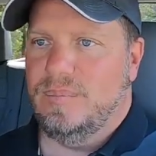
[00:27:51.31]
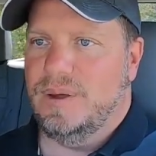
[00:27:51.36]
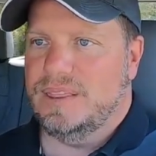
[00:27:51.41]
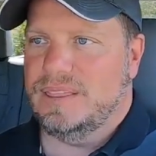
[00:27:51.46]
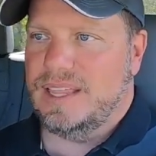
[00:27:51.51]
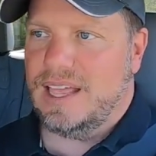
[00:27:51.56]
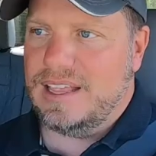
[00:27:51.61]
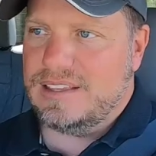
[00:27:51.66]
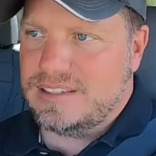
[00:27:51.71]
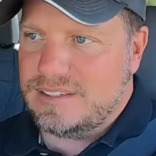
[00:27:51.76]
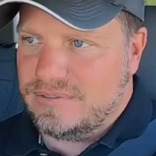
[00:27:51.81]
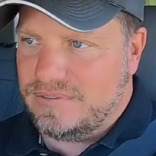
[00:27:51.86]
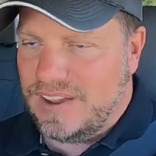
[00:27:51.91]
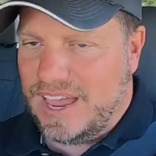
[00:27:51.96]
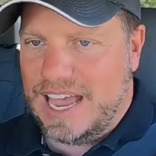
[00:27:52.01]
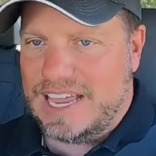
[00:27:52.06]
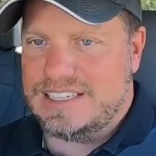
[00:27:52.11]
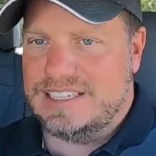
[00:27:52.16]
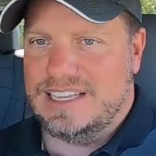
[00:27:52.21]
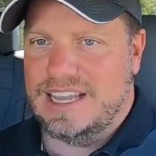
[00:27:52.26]
but that's
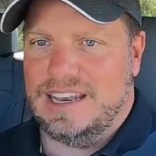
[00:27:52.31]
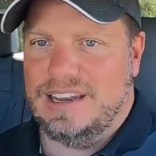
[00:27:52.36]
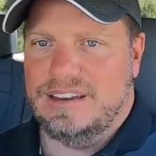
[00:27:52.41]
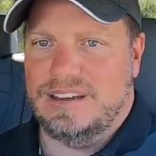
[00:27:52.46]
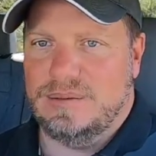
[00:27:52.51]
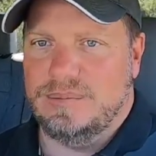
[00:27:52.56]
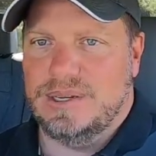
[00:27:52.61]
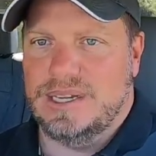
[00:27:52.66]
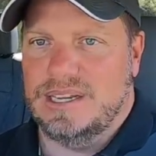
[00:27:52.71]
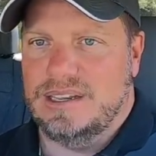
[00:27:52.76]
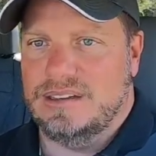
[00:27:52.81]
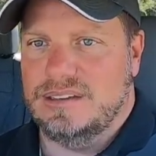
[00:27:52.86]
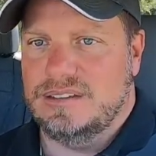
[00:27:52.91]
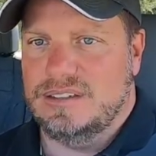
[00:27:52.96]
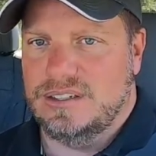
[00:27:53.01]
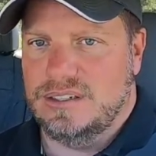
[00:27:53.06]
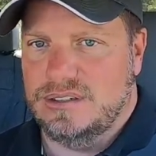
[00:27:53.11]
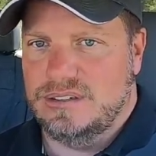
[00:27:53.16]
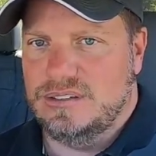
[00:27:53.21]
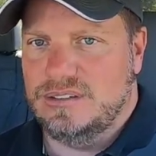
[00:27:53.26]
fascinating to me
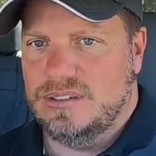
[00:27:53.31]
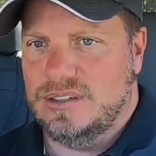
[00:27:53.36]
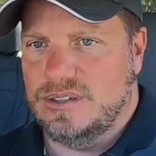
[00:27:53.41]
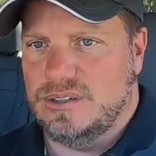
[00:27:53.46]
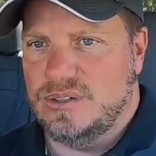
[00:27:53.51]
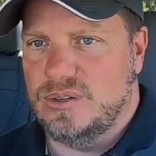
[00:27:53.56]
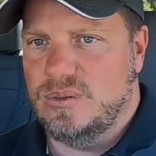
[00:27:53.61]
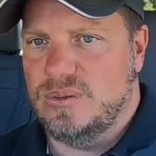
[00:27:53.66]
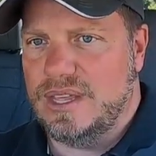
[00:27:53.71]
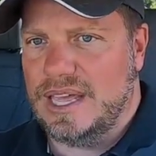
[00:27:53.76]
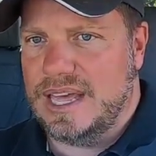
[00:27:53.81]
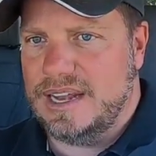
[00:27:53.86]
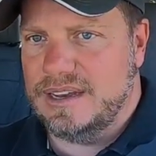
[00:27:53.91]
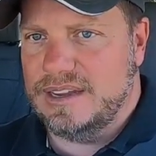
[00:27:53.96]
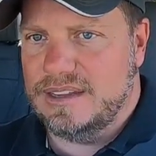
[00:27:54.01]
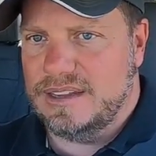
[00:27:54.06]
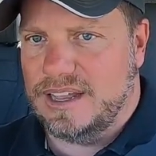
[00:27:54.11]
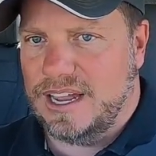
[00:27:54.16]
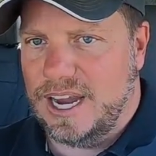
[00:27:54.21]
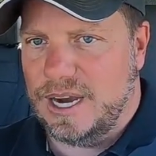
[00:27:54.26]
to do
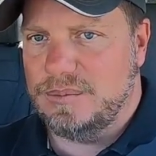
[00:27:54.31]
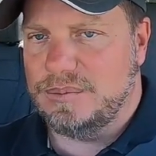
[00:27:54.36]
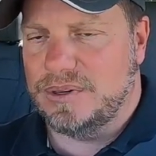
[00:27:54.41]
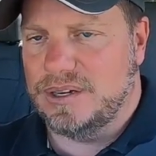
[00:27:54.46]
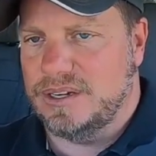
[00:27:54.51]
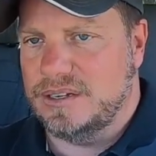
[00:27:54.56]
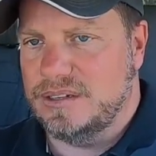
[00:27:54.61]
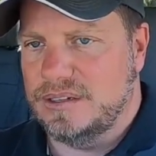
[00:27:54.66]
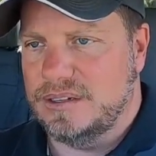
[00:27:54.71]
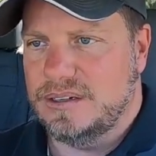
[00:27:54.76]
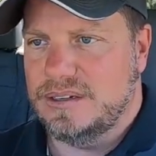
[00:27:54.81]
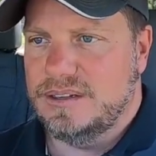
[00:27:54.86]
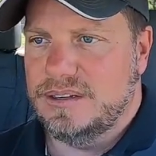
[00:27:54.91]
that in the hybrid.